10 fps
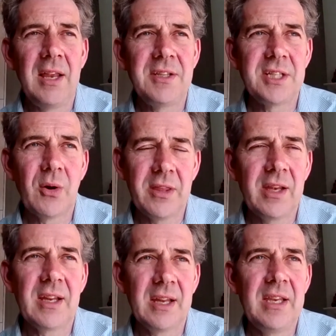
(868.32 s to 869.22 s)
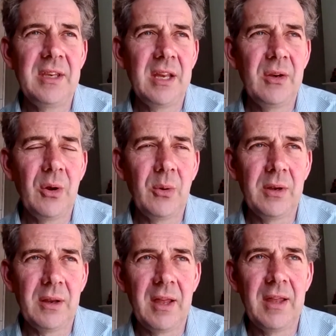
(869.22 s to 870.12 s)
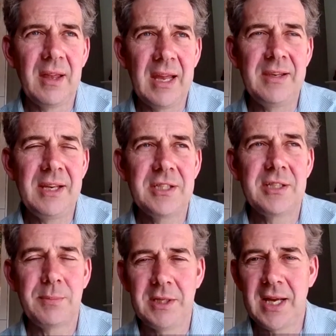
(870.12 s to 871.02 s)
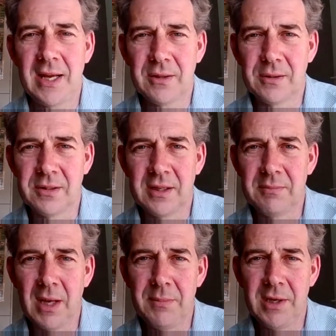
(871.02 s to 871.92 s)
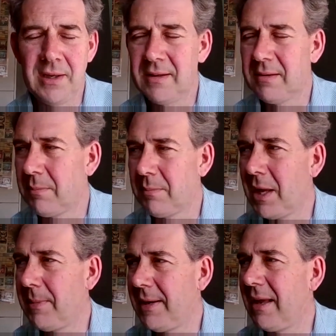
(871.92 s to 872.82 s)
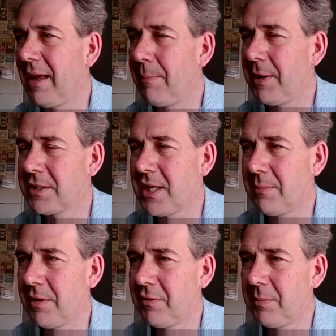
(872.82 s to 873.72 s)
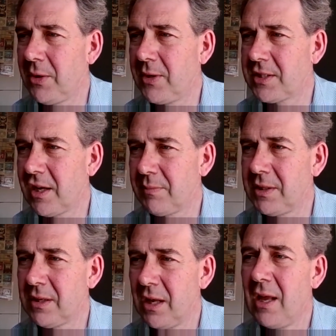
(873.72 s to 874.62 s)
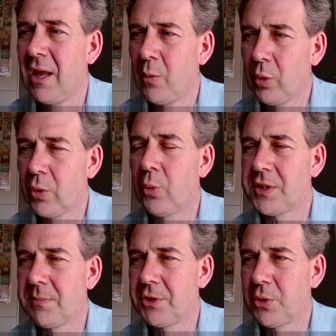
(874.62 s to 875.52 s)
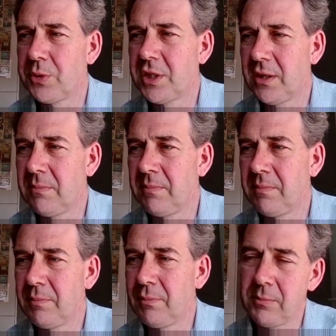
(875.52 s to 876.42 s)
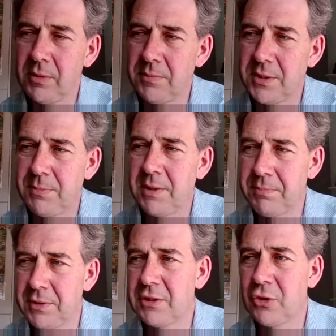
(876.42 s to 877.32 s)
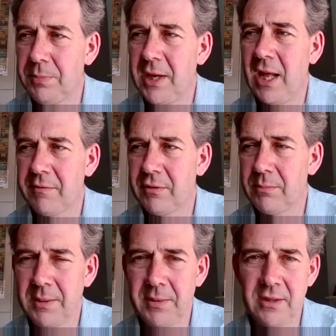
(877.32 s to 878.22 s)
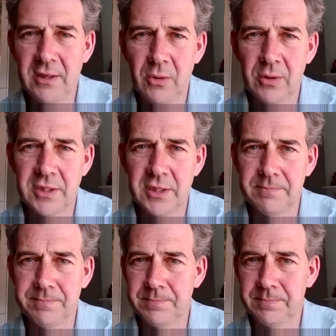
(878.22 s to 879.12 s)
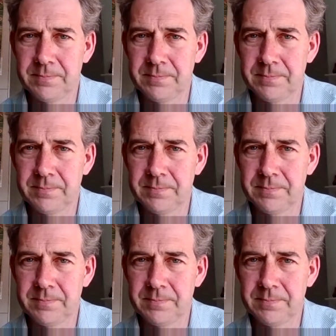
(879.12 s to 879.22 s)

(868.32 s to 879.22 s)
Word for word: and so I think in, you know it needs to be tackled, and maybe maybe a big statement from the U.S. government will cause some short-term problems, but but could be helpful maybe in the longer term.